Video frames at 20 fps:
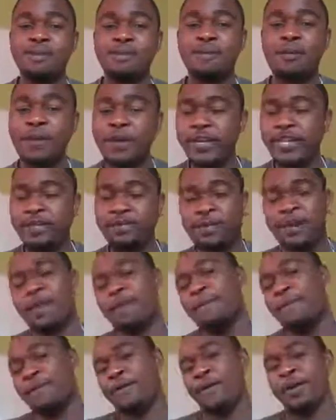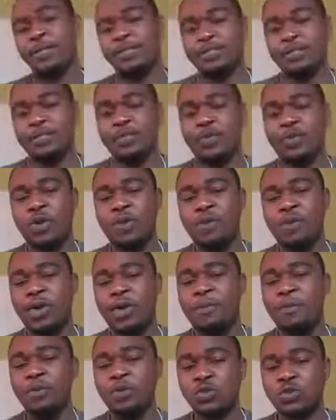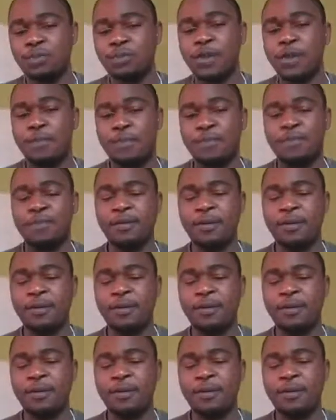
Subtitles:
point by point where we were able to map,